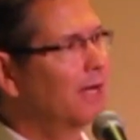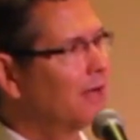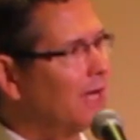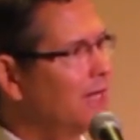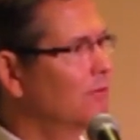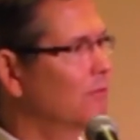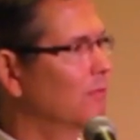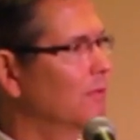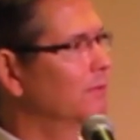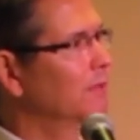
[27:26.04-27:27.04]
"Well, I'm
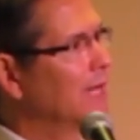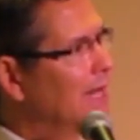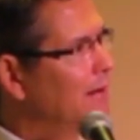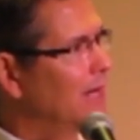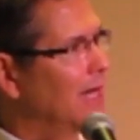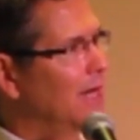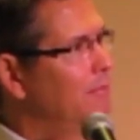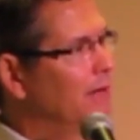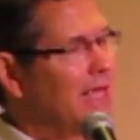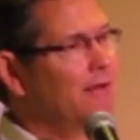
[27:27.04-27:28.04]

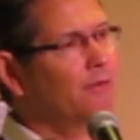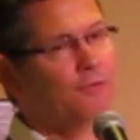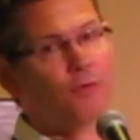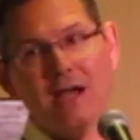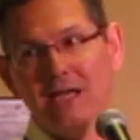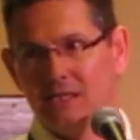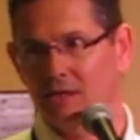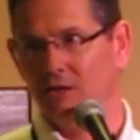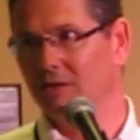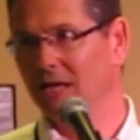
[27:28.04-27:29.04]
kind of afraid
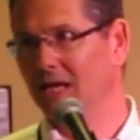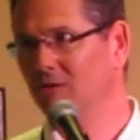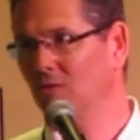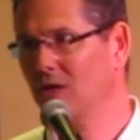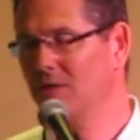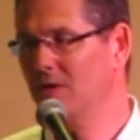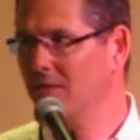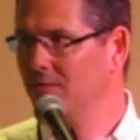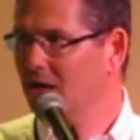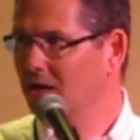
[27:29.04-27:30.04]
to do that, or
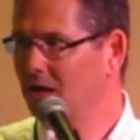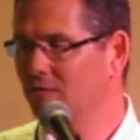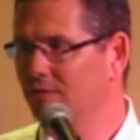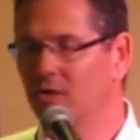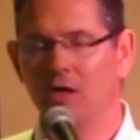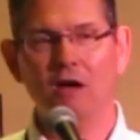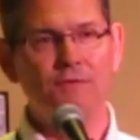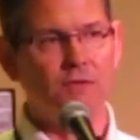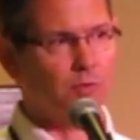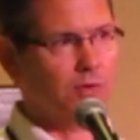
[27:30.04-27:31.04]
I'm not. I don't feel
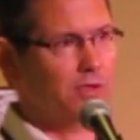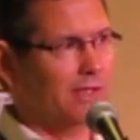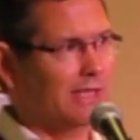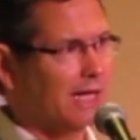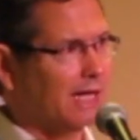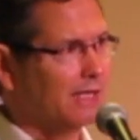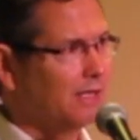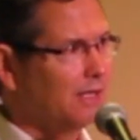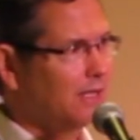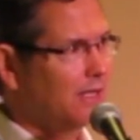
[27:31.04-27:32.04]
comfortable doing that."
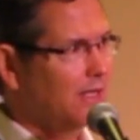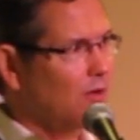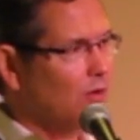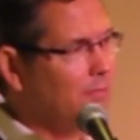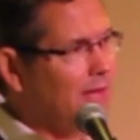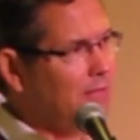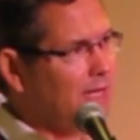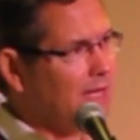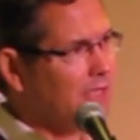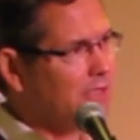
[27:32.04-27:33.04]
Or
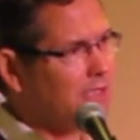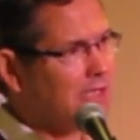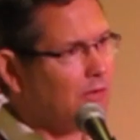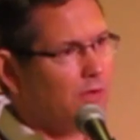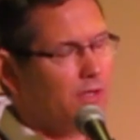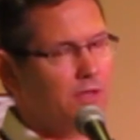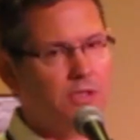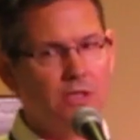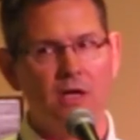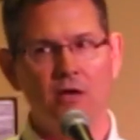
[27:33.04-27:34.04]
maybe God says, "I want
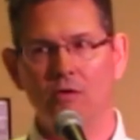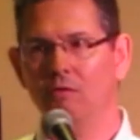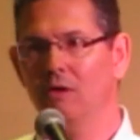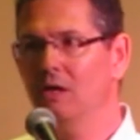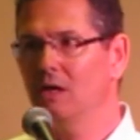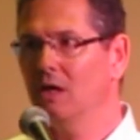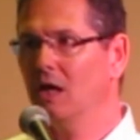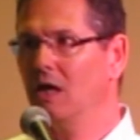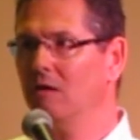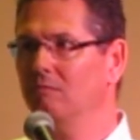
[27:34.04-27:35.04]
you to go
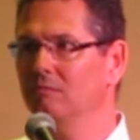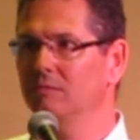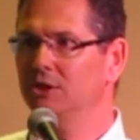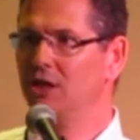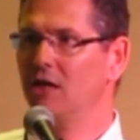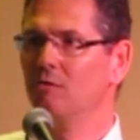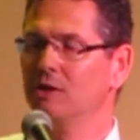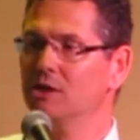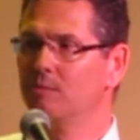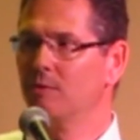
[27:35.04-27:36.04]

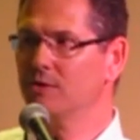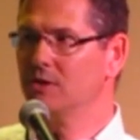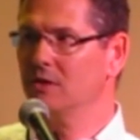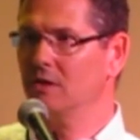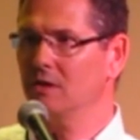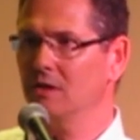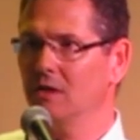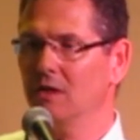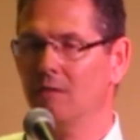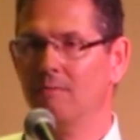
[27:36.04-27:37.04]
share with this person
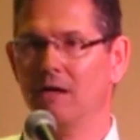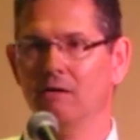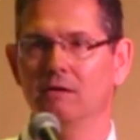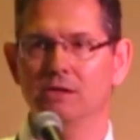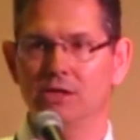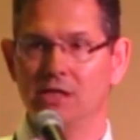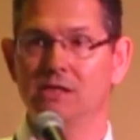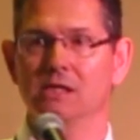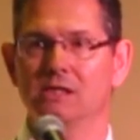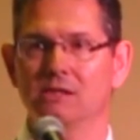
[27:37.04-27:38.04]
about
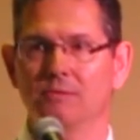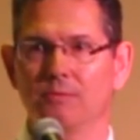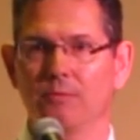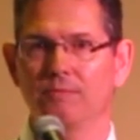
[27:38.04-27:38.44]
Jesus."